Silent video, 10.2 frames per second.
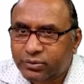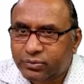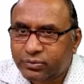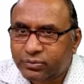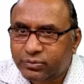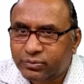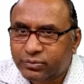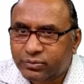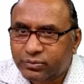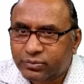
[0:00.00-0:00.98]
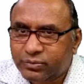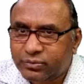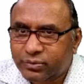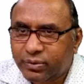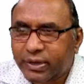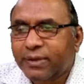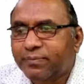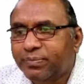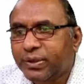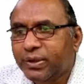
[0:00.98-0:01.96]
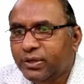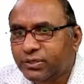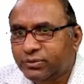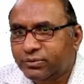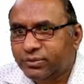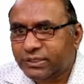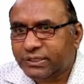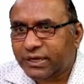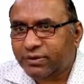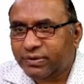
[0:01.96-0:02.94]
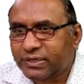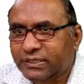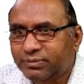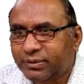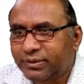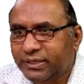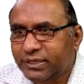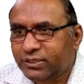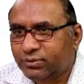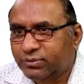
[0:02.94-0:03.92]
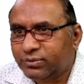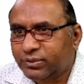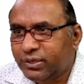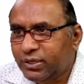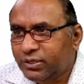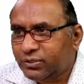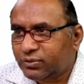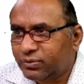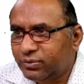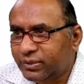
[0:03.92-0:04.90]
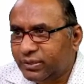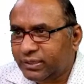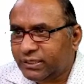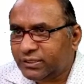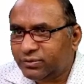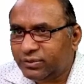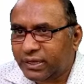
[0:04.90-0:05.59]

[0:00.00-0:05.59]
2. Okay, so see the difference between these two. So this